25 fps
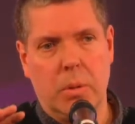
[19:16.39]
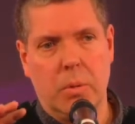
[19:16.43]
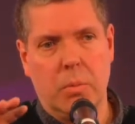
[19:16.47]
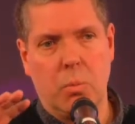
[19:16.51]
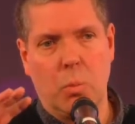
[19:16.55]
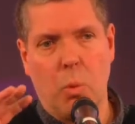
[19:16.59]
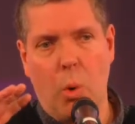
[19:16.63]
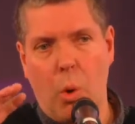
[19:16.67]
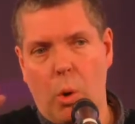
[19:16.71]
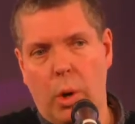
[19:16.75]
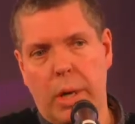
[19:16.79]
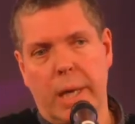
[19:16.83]

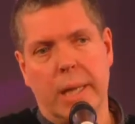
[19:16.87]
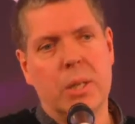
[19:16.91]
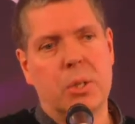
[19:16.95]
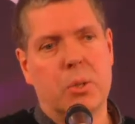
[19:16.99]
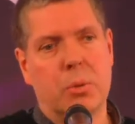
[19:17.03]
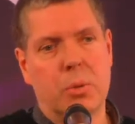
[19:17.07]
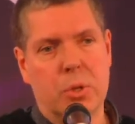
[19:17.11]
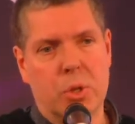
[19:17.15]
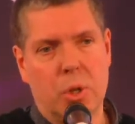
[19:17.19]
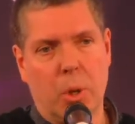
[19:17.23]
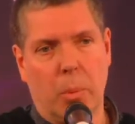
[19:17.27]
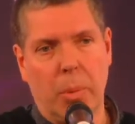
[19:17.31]
walk
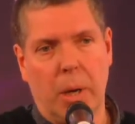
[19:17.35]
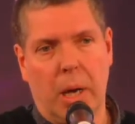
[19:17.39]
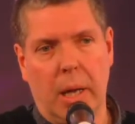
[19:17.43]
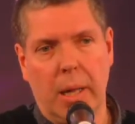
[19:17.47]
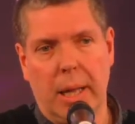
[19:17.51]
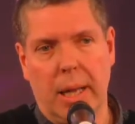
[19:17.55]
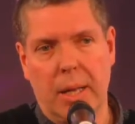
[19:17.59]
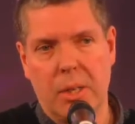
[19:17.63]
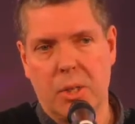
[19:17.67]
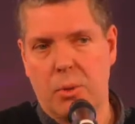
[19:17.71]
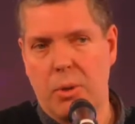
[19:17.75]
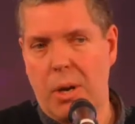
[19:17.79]
into a job like
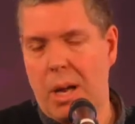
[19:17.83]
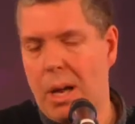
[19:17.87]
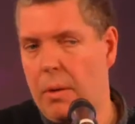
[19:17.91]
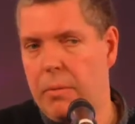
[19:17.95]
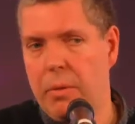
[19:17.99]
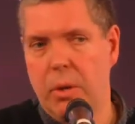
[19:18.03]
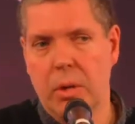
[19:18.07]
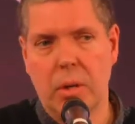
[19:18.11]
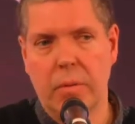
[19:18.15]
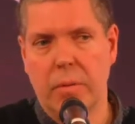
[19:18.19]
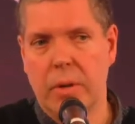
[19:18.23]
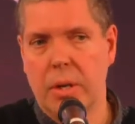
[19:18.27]
that straight out of
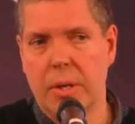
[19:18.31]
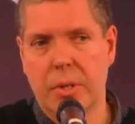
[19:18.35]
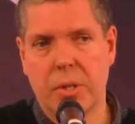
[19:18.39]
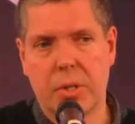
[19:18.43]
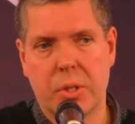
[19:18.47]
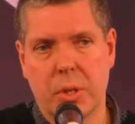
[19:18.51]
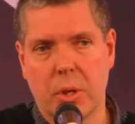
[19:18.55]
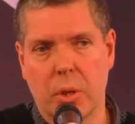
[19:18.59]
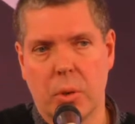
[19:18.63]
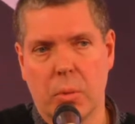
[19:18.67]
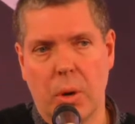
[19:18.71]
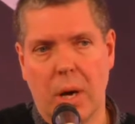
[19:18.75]

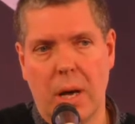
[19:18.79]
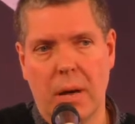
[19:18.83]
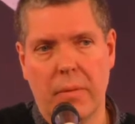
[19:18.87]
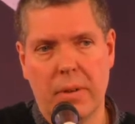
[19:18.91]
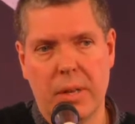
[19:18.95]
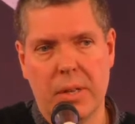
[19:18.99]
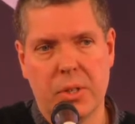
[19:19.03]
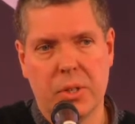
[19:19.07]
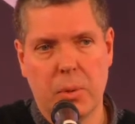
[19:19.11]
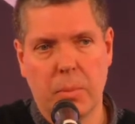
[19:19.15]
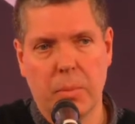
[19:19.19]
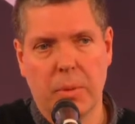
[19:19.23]
university or whatever.
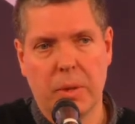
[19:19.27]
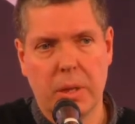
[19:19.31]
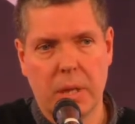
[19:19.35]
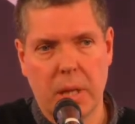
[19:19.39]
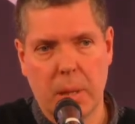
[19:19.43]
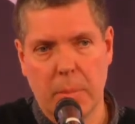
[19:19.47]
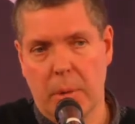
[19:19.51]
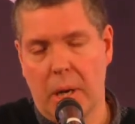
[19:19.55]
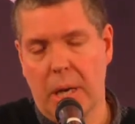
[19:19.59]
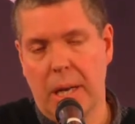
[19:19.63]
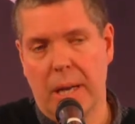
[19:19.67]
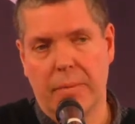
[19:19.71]
It's something that
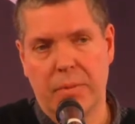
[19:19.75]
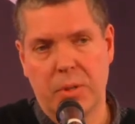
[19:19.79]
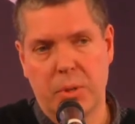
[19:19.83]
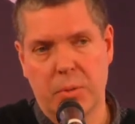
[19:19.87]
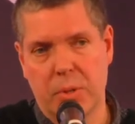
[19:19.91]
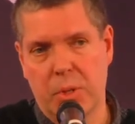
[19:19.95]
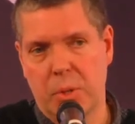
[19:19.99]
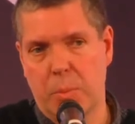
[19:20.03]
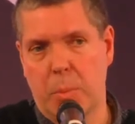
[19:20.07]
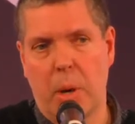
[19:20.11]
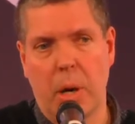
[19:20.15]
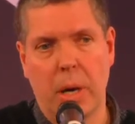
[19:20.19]
you might have to
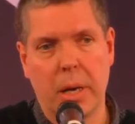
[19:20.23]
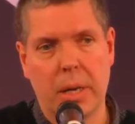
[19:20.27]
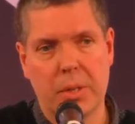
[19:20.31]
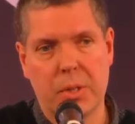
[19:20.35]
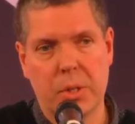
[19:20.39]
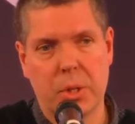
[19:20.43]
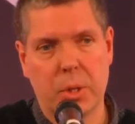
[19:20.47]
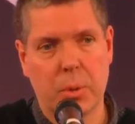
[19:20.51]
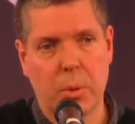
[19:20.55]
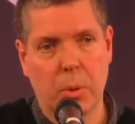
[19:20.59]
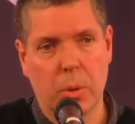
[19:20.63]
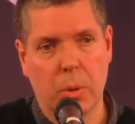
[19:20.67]
aspire
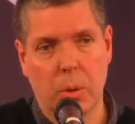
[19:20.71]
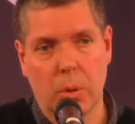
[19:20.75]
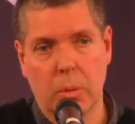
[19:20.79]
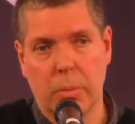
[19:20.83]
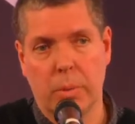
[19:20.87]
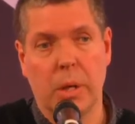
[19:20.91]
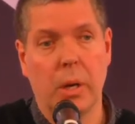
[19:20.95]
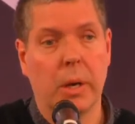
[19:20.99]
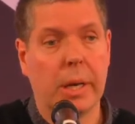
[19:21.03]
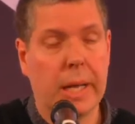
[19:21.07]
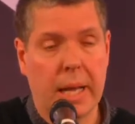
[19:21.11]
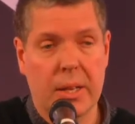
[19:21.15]
to, or
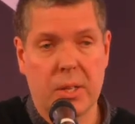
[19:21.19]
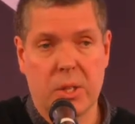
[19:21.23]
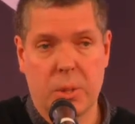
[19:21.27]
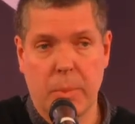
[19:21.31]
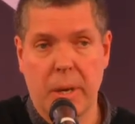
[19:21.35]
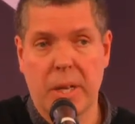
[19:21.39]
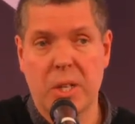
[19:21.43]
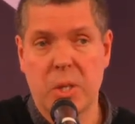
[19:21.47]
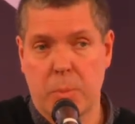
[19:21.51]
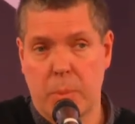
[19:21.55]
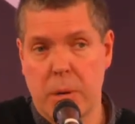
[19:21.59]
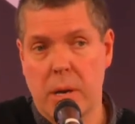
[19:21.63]
you know, get some
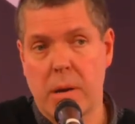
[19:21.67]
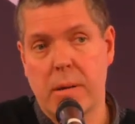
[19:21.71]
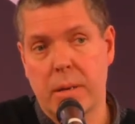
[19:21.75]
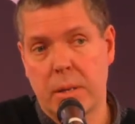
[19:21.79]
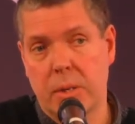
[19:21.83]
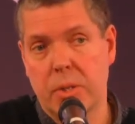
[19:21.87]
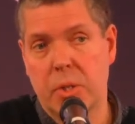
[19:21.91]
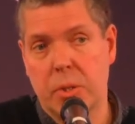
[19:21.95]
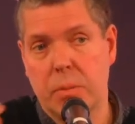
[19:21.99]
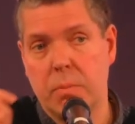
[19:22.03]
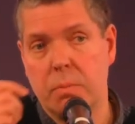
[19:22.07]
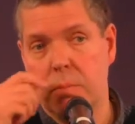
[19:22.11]

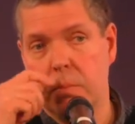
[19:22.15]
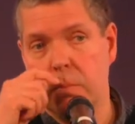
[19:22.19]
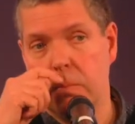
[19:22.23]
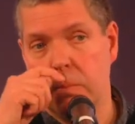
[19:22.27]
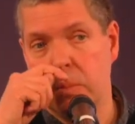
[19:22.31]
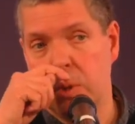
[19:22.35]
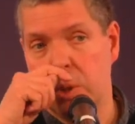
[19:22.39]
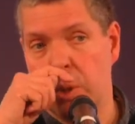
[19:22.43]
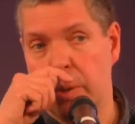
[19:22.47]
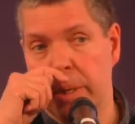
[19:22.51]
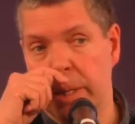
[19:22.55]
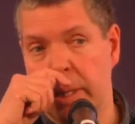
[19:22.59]
experience
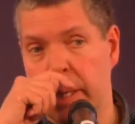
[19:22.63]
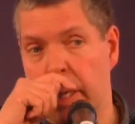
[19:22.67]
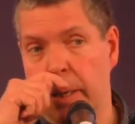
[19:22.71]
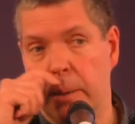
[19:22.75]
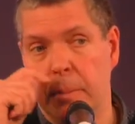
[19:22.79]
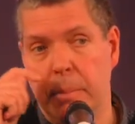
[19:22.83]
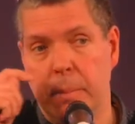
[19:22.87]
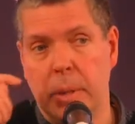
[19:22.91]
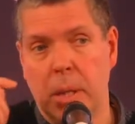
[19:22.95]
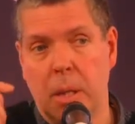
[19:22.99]
yeah. doing that.